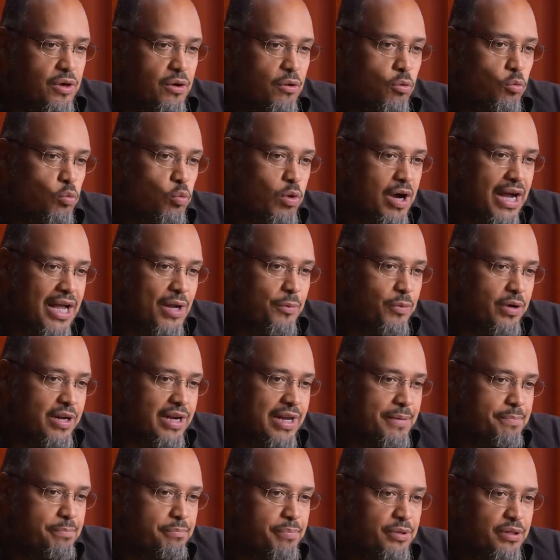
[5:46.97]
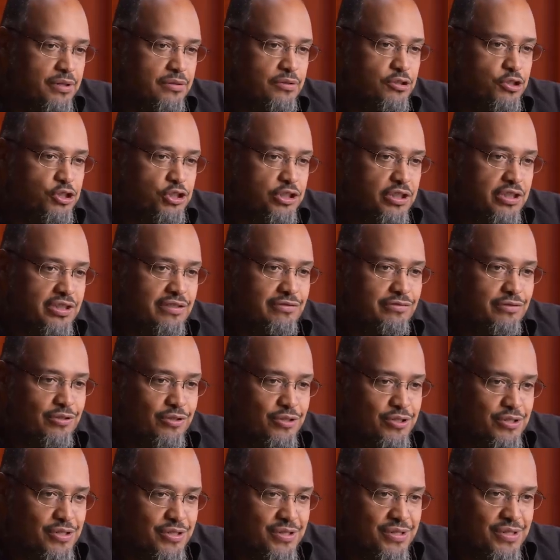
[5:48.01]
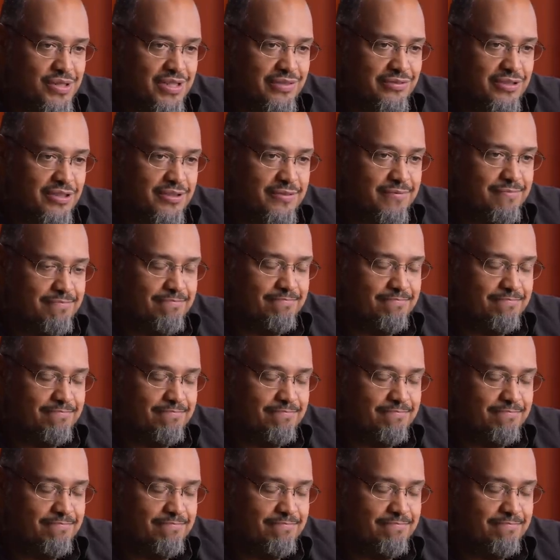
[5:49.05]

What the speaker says: Why would I build shitty versions of it?